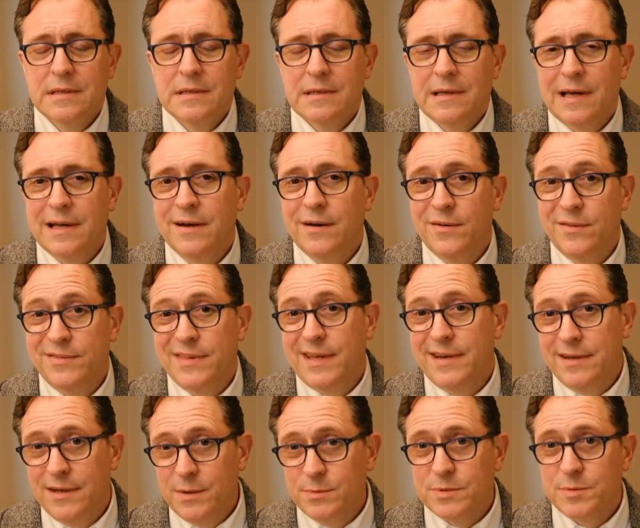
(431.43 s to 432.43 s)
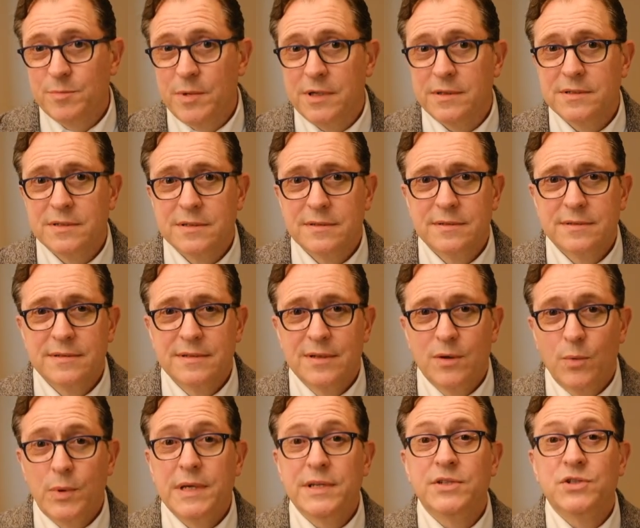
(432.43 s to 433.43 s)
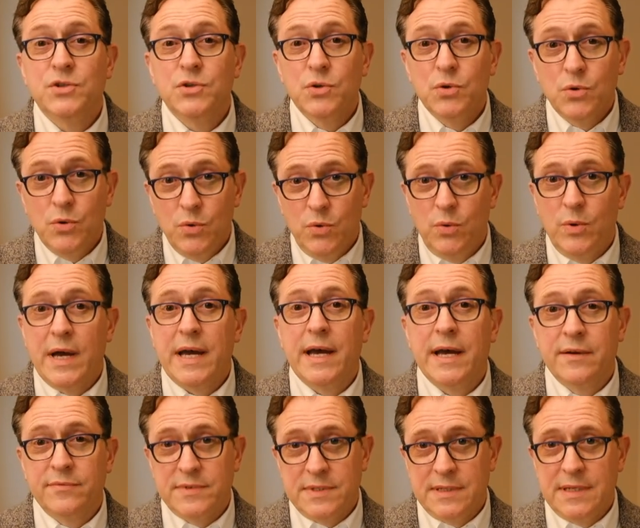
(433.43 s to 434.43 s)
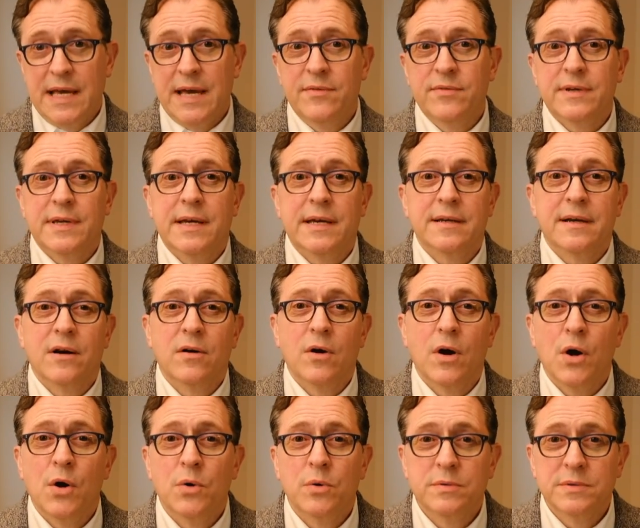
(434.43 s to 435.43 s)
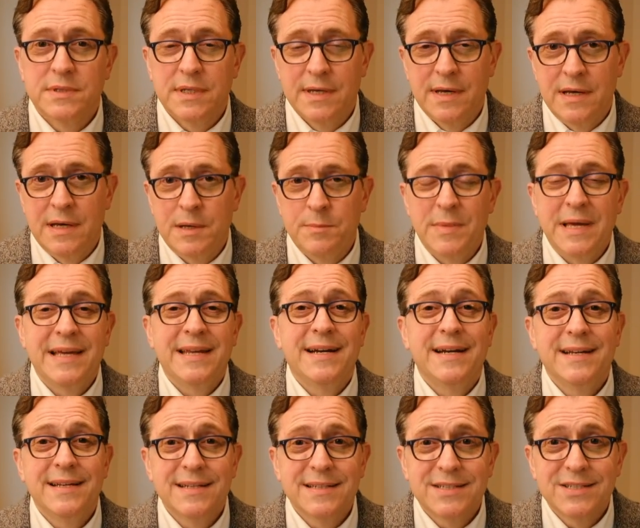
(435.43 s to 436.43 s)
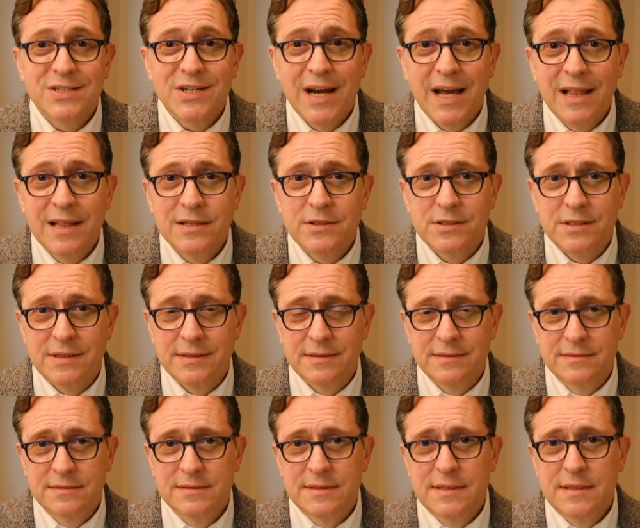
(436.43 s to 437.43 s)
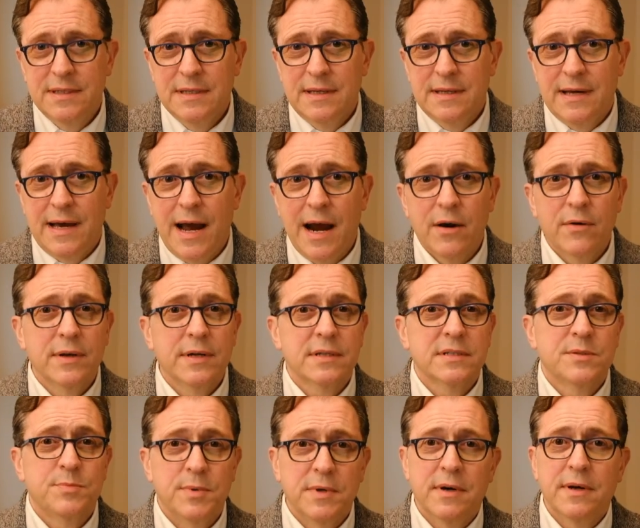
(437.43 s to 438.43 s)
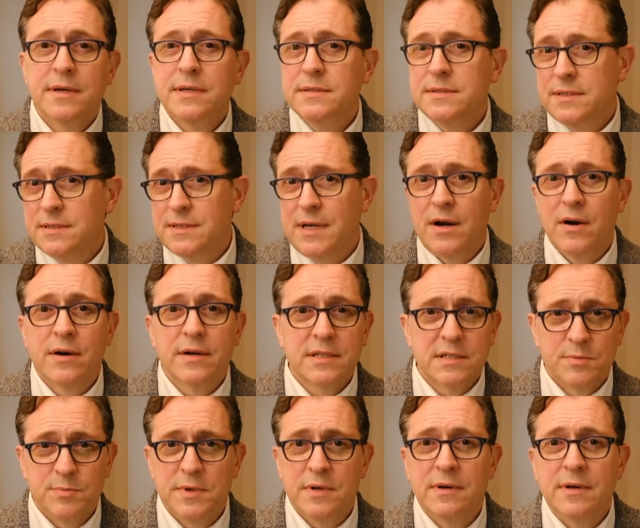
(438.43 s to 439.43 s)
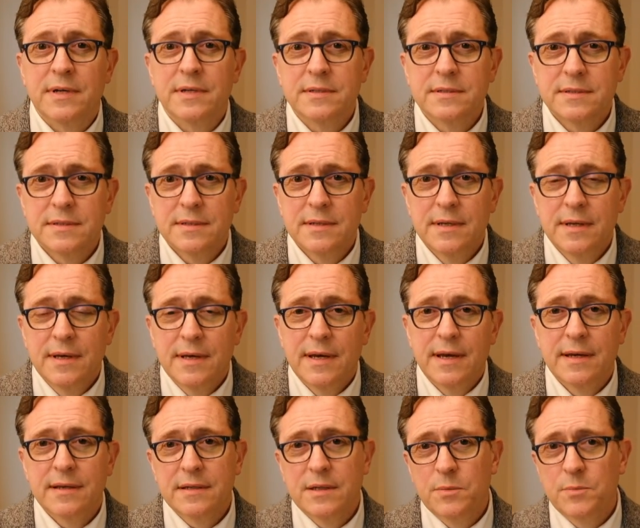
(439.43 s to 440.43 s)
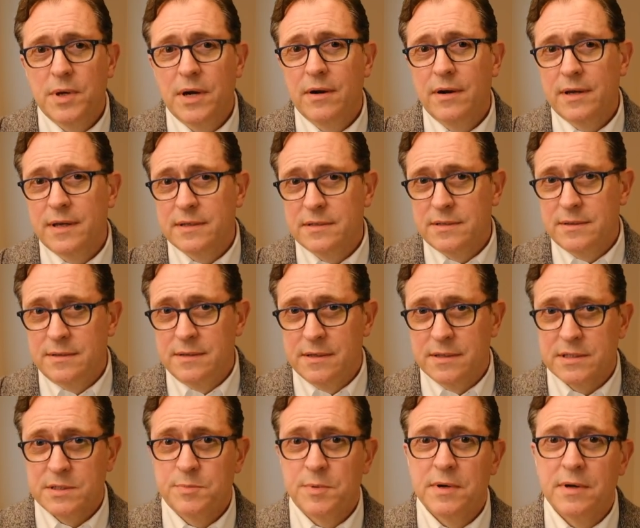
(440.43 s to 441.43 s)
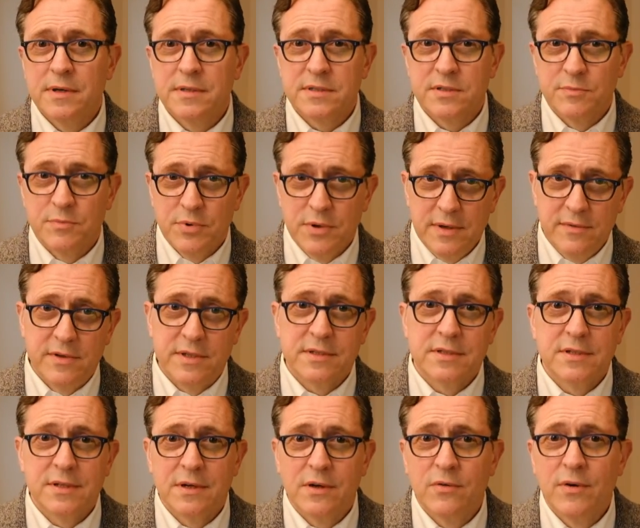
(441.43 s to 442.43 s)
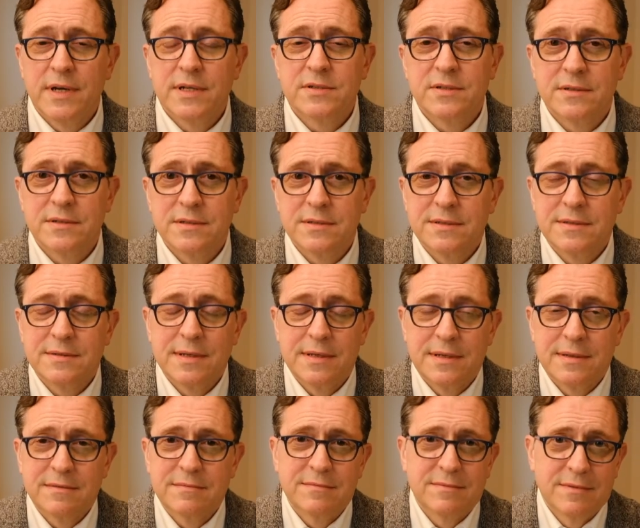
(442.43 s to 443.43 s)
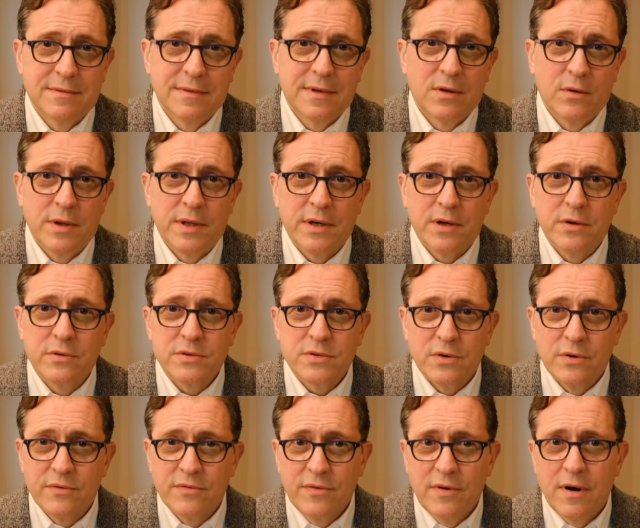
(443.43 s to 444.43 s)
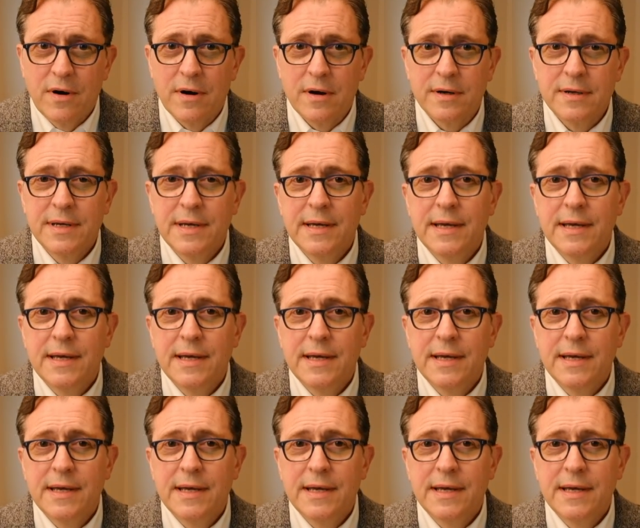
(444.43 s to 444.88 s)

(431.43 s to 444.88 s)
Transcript: I don't know if that helps much. We do have to navigate our own time, and it is challenging. Our experience is our experience, and comparing it to the experience of previous generations, that only goes so far.